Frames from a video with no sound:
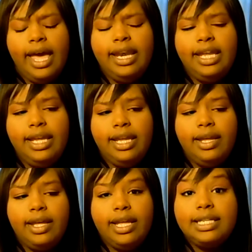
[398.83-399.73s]
and
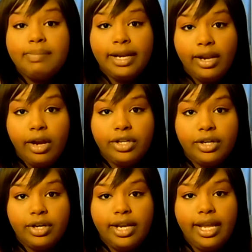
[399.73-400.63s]
it's my
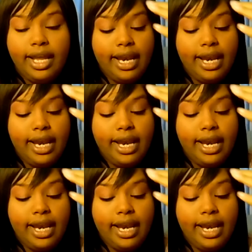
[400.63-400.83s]
doctor.